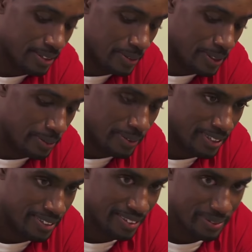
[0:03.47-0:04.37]
I don't know,
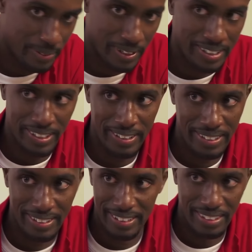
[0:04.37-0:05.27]
Ma. Some
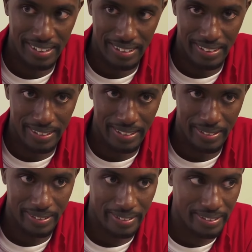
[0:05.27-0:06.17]
grands.
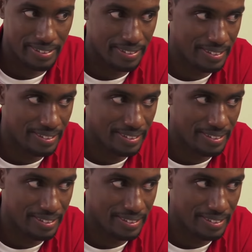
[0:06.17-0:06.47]
How many